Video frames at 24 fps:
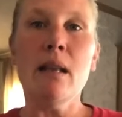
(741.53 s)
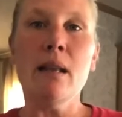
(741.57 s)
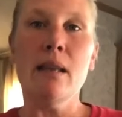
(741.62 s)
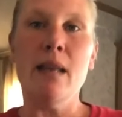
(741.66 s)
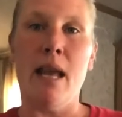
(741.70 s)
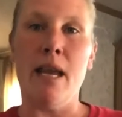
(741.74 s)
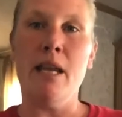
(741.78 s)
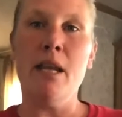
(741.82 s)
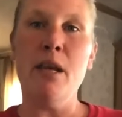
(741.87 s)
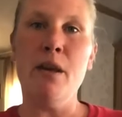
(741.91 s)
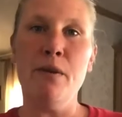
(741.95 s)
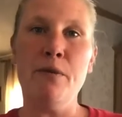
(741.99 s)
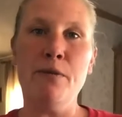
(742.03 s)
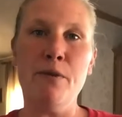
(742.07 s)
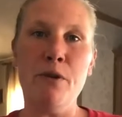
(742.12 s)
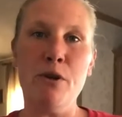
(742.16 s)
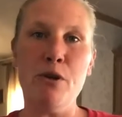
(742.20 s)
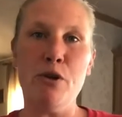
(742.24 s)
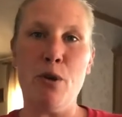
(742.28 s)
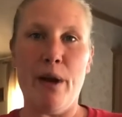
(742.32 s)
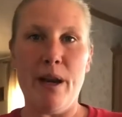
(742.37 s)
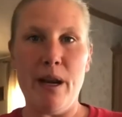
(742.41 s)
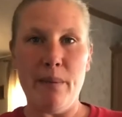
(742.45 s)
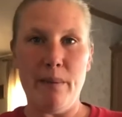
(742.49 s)
Thank you for
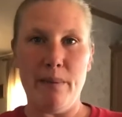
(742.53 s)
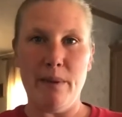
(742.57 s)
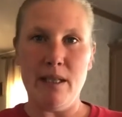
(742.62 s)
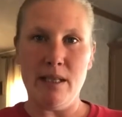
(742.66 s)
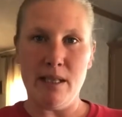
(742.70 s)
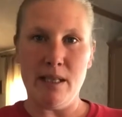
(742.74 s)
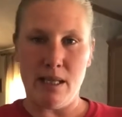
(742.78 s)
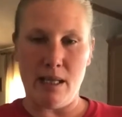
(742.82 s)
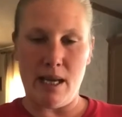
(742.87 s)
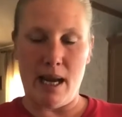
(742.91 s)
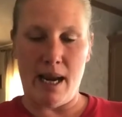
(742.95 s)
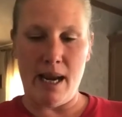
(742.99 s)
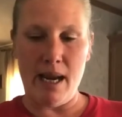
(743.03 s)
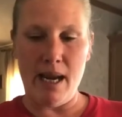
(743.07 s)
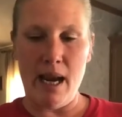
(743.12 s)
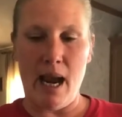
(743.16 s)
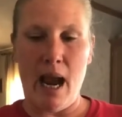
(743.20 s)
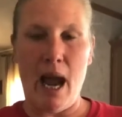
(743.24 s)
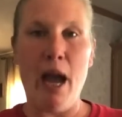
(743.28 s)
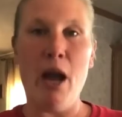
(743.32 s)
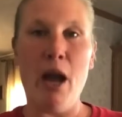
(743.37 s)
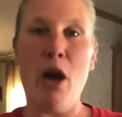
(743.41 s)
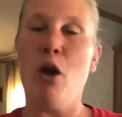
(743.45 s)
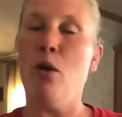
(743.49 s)
joining me today.
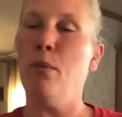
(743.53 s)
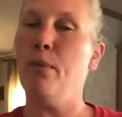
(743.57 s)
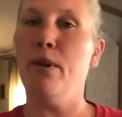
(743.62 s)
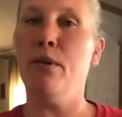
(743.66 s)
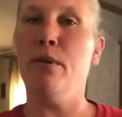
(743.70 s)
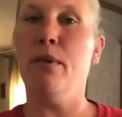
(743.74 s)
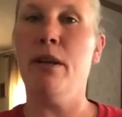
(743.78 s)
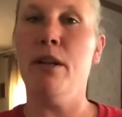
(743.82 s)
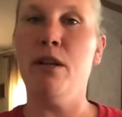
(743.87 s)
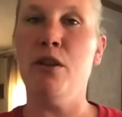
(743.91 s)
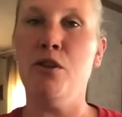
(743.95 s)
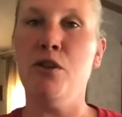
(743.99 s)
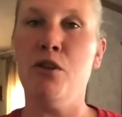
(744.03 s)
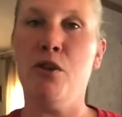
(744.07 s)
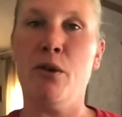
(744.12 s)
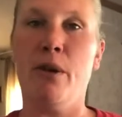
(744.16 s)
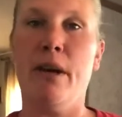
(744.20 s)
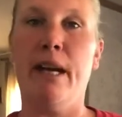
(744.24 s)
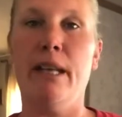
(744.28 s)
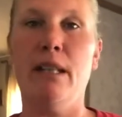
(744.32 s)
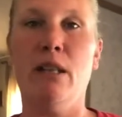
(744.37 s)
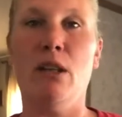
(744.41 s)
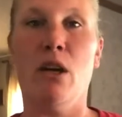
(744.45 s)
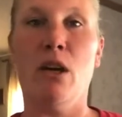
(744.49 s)
I hope you
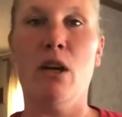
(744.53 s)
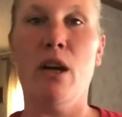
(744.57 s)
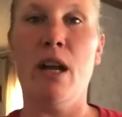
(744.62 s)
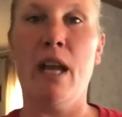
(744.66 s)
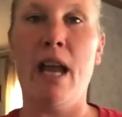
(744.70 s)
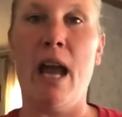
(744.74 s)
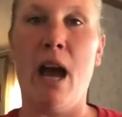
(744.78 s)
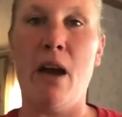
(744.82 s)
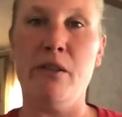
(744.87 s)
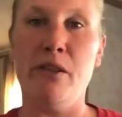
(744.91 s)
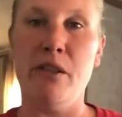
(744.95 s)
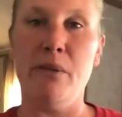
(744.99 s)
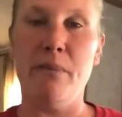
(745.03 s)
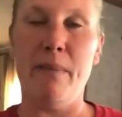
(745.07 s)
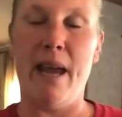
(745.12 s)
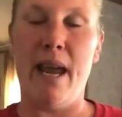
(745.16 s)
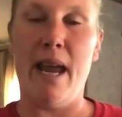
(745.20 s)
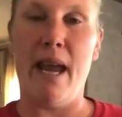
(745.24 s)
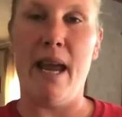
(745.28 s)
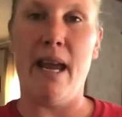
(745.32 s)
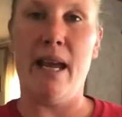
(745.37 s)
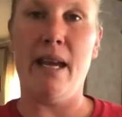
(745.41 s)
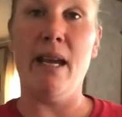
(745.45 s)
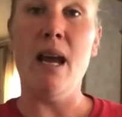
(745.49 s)
enjoyed learning how to
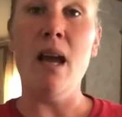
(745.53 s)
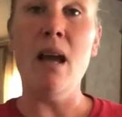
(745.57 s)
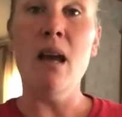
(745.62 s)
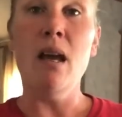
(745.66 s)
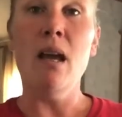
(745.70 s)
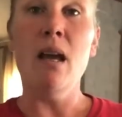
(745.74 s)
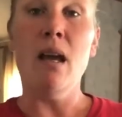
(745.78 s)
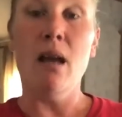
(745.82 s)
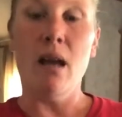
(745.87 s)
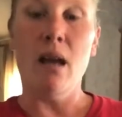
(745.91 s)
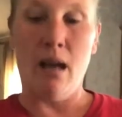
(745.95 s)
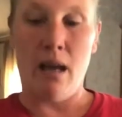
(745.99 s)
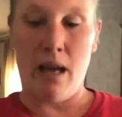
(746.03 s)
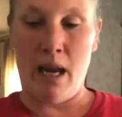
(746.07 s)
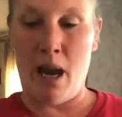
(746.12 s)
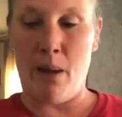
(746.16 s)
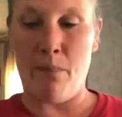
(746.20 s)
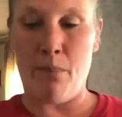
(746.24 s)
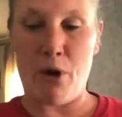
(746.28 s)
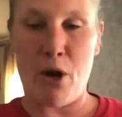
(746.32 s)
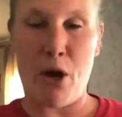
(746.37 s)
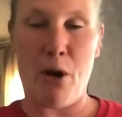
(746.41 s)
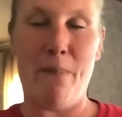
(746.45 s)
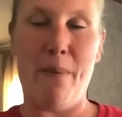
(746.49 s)
make
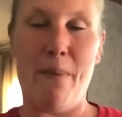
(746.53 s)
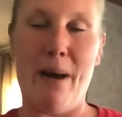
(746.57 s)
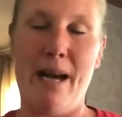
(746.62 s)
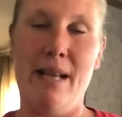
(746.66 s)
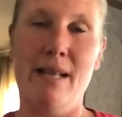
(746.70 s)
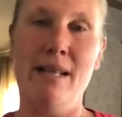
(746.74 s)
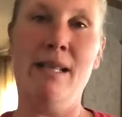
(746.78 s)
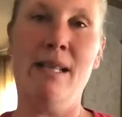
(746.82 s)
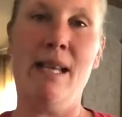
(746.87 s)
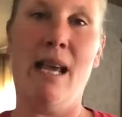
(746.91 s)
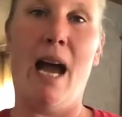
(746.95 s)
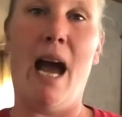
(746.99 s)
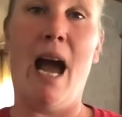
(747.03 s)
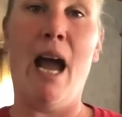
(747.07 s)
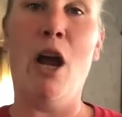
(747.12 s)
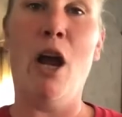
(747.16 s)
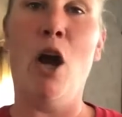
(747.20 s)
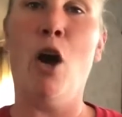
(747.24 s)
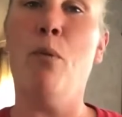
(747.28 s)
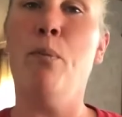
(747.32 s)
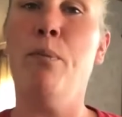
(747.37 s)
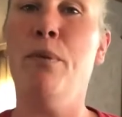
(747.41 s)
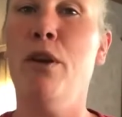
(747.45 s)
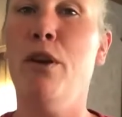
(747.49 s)
hamburger buns. I
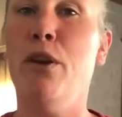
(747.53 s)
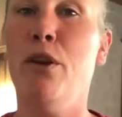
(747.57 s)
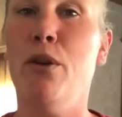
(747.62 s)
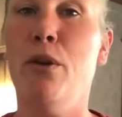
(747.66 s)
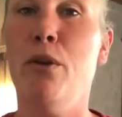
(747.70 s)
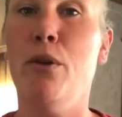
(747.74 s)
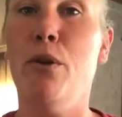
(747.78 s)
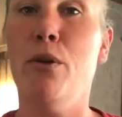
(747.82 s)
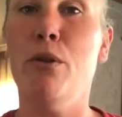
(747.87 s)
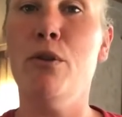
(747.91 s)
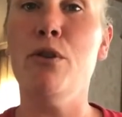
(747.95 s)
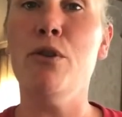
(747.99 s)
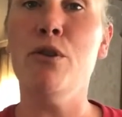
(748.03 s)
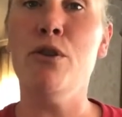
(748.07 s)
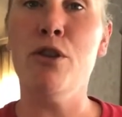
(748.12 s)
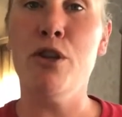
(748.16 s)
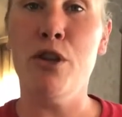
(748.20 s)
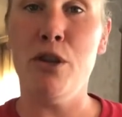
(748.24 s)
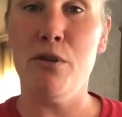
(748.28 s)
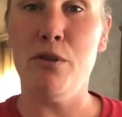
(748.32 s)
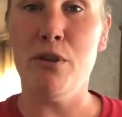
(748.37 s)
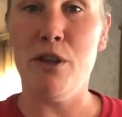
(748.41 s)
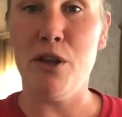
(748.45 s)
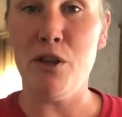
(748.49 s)
hope you
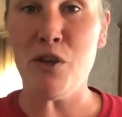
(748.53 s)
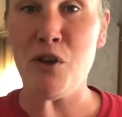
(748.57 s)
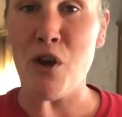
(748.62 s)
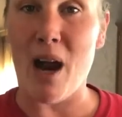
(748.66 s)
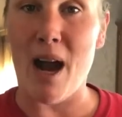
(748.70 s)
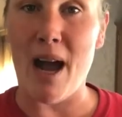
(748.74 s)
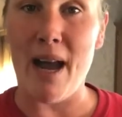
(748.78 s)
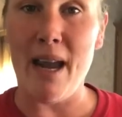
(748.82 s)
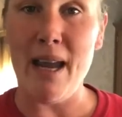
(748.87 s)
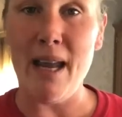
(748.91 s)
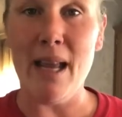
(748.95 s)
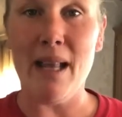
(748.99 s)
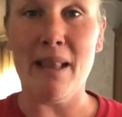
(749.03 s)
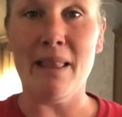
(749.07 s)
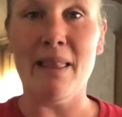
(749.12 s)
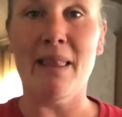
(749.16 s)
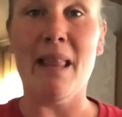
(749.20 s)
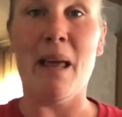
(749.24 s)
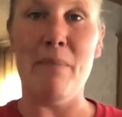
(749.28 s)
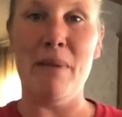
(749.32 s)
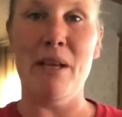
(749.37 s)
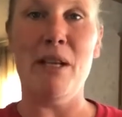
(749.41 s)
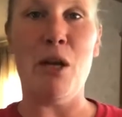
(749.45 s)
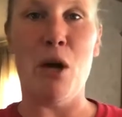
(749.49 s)
choose to try.
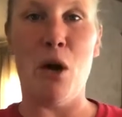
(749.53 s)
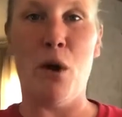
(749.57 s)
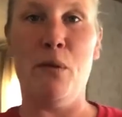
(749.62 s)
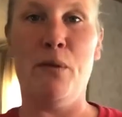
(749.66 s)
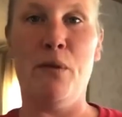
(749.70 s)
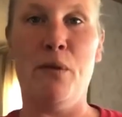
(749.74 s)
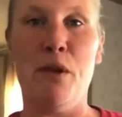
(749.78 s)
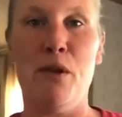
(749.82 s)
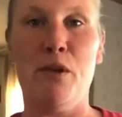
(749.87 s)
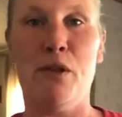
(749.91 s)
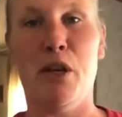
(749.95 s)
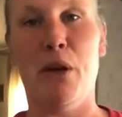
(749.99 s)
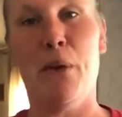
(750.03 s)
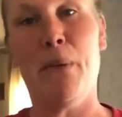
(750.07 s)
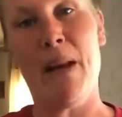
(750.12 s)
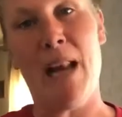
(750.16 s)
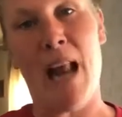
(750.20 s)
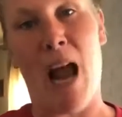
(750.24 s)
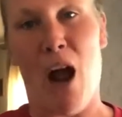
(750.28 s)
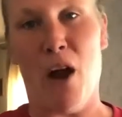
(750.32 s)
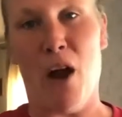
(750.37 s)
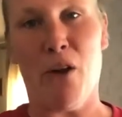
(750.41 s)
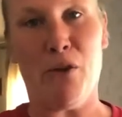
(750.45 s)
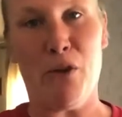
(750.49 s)
Let me know if you do
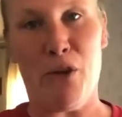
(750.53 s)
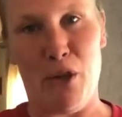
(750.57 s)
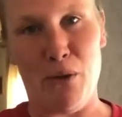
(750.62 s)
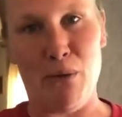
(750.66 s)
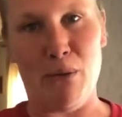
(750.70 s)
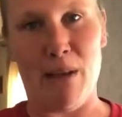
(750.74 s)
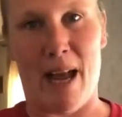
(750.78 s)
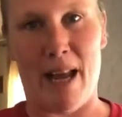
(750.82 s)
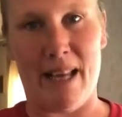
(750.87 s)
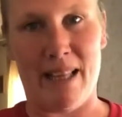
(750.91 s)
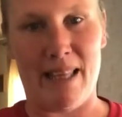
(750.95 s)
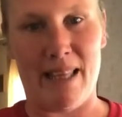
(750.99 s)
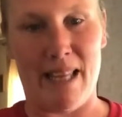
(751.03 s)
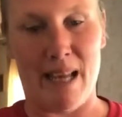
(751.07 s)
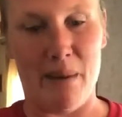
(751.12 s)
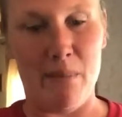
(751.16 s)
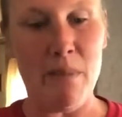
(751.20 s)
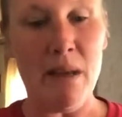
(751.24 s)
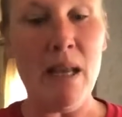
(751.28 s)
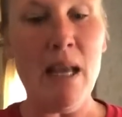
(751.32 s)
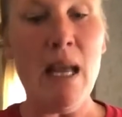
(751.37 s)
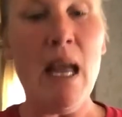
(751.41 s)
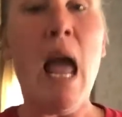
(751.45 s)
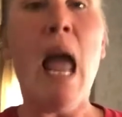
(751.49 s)
and how you like them.